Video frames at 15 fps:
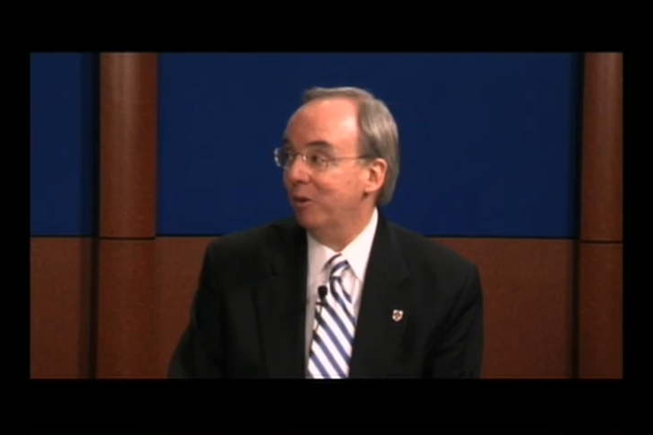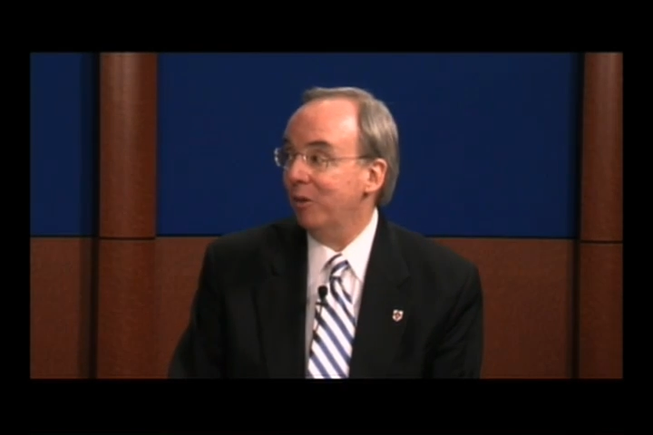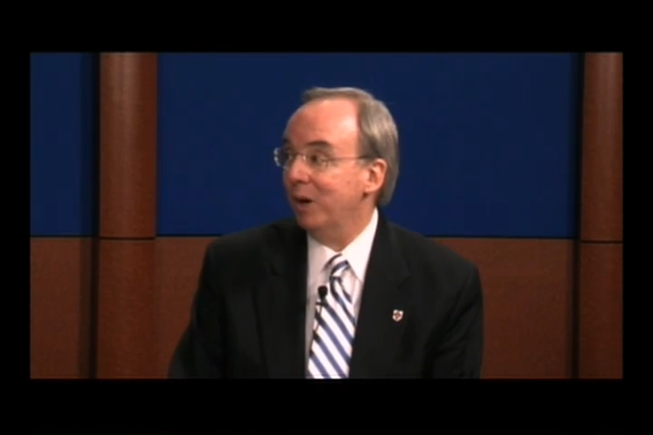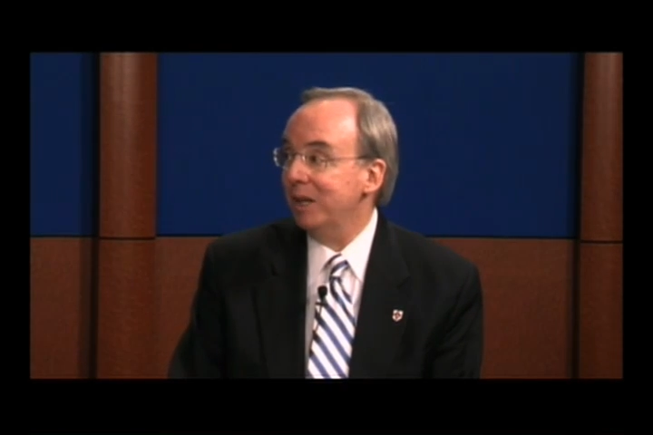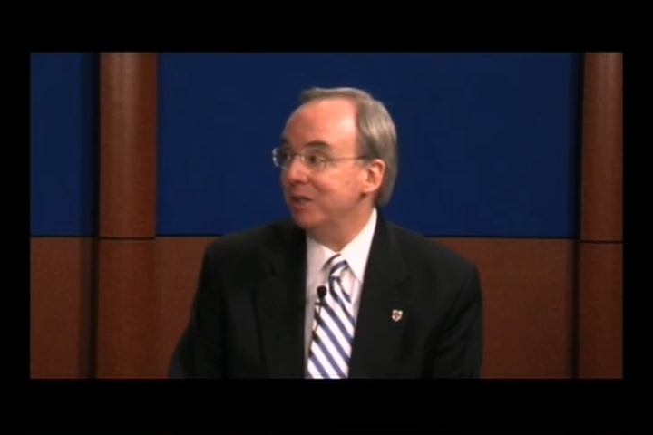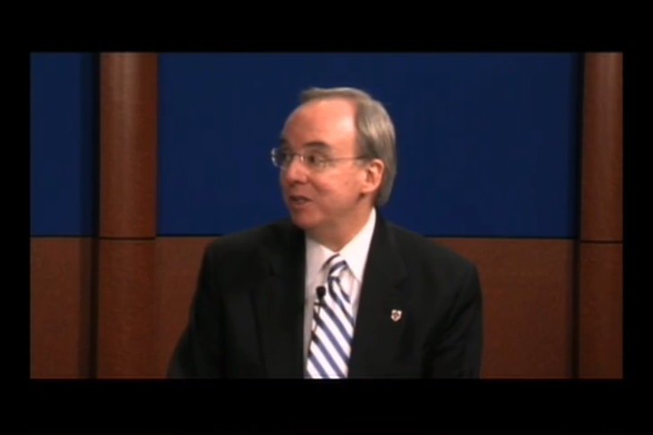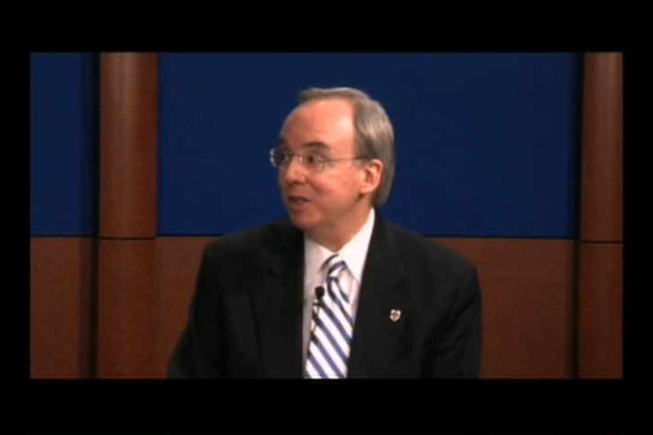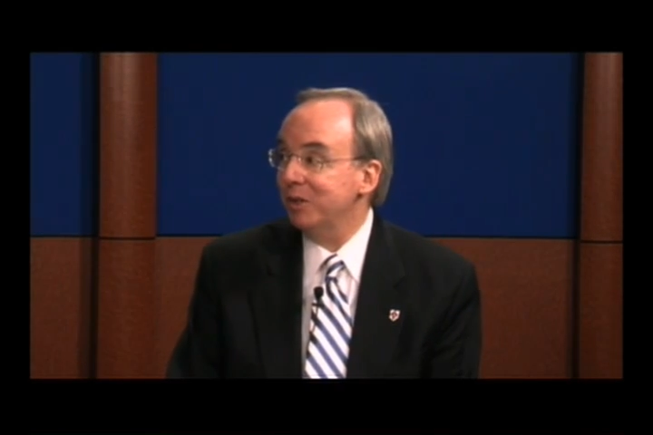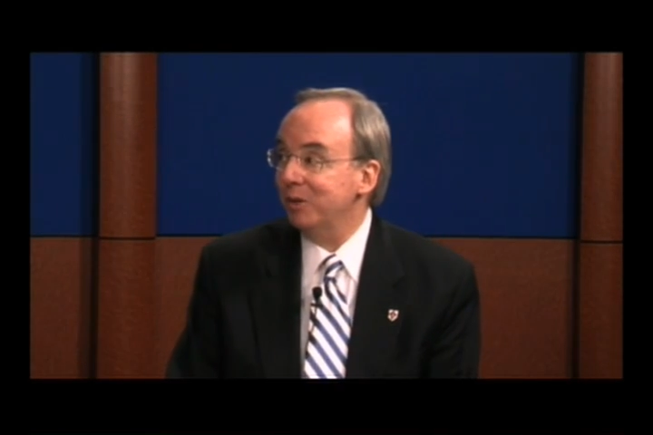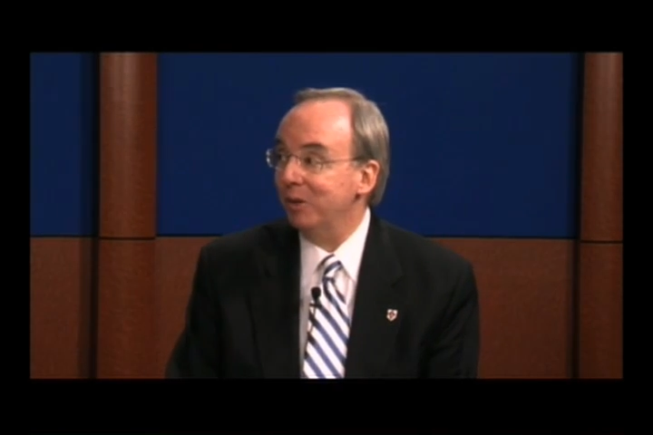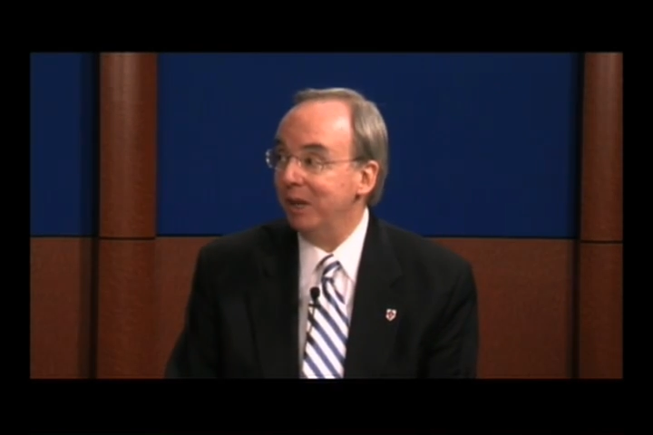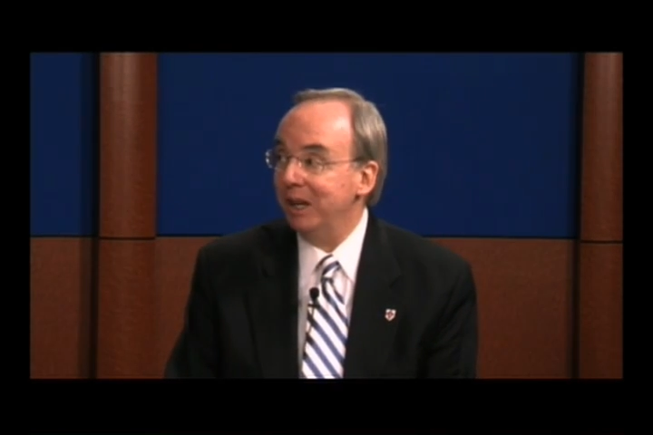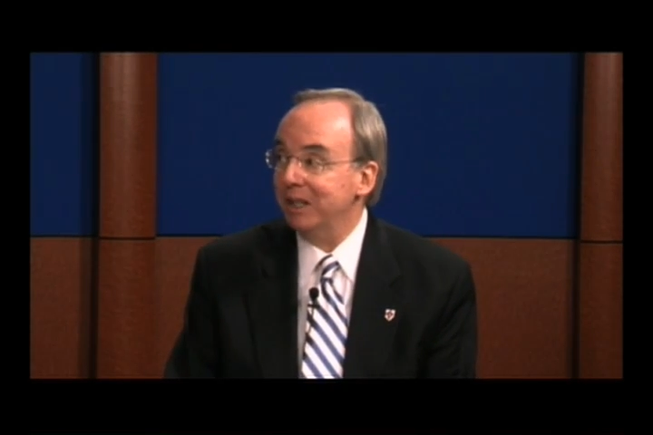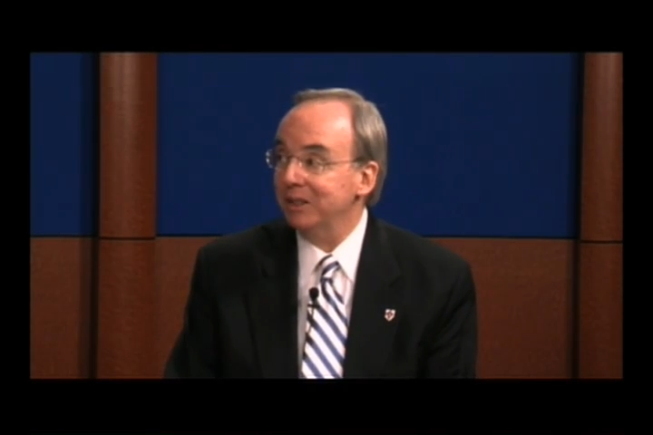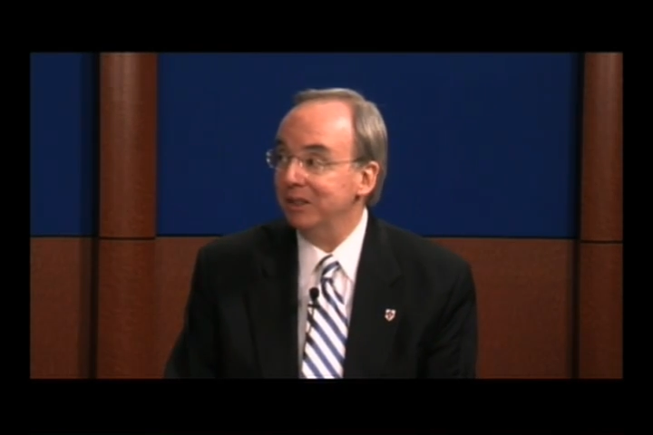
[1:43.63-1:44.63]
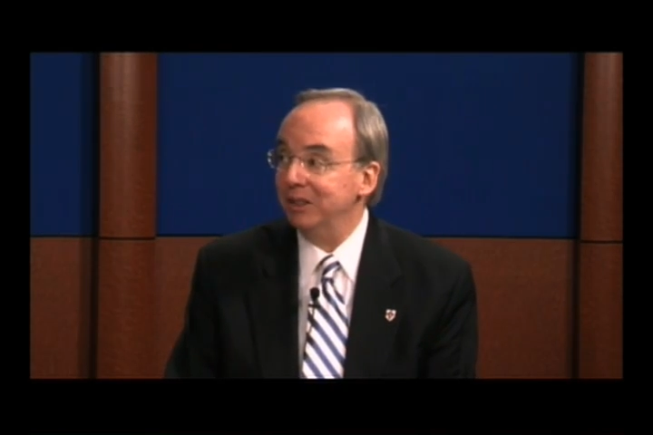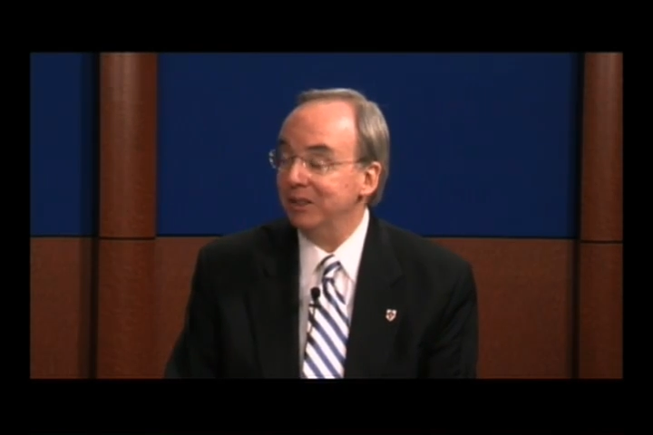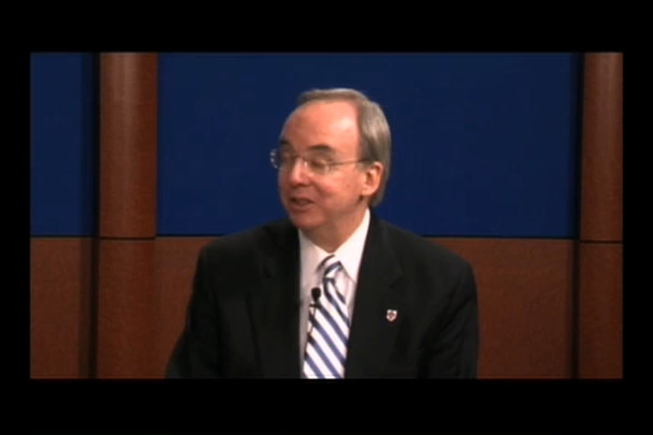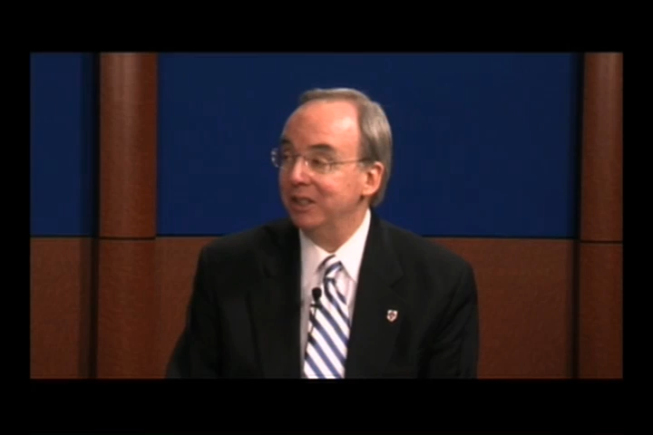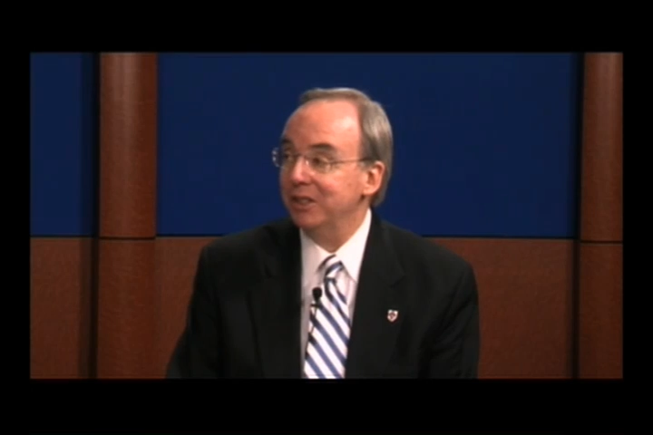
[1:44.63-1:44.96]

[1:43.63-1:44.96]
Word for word: Christ-centered excellence